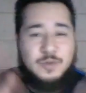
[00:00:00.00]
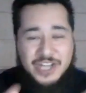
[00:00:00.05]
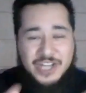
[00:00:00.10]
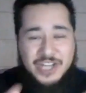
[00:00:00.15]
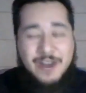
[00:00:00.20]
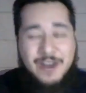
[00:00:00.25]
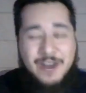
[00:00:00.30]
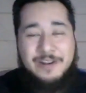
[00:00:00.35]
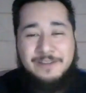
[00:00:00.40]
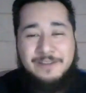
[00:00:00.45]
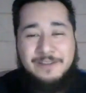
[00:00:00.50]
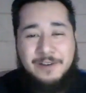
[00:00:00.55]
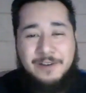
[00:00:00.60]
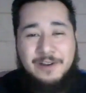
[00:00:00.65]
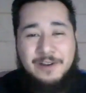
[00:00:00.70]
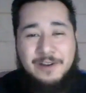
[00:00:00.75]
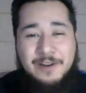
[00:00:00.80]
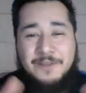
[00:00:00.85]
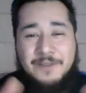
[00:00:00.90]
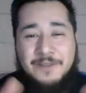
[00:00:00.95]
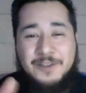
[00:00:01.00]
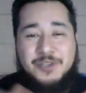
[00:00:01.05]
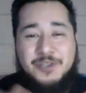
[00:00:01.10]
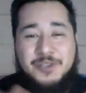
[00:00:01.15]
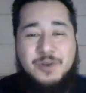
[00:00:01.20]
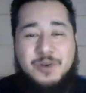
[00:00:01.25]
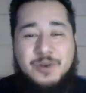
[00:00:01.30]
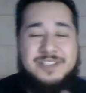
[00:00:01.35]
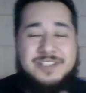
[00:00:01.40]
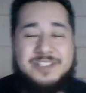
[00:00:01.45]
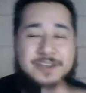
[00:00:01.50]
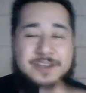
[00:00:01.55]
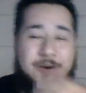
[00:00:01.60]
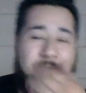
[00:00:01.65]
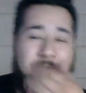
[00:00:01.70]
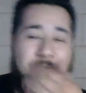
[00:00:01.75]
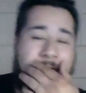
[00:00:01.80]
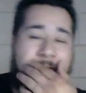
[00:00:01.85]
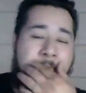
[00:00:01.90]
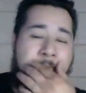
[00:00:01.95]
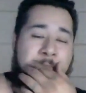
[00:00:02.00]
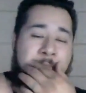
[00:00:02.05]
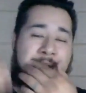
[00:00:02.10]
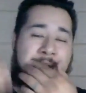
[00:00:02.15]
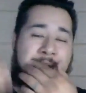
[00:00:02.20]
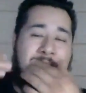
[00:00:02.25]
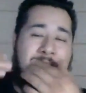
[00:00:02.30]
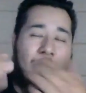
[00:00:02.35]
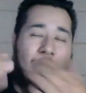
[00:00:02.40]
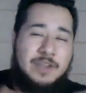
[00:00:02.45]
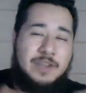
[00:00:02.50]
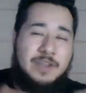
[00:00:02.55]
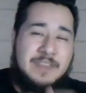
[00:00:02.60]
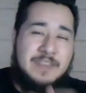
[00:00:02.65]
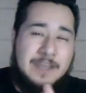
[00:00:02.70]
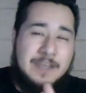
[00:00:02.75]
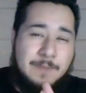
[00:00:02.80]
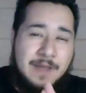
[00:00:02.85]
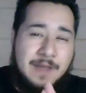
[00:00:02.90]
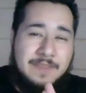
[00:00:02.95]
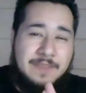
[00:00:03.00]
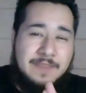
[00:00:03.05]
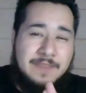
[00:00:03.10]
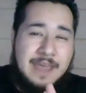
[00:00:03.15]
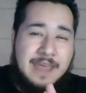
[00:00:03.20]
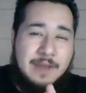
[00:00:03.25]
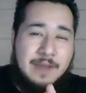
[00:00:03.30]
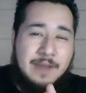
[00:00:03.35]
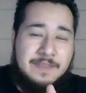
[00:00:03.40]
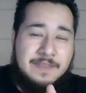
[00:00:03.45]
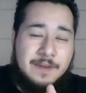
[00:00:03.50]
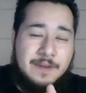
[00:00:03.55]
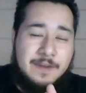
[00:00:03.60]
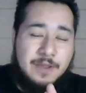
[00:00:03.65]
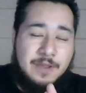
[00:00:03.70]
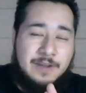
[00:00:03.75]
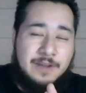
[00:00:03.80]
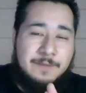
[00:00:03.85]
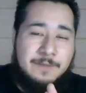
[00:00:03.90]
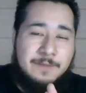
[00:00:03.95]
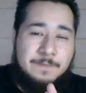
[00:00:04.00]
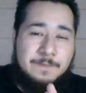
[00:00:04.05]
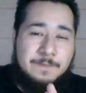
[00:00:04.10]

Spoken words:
charity of their choice. So what do you think about that right there, brother?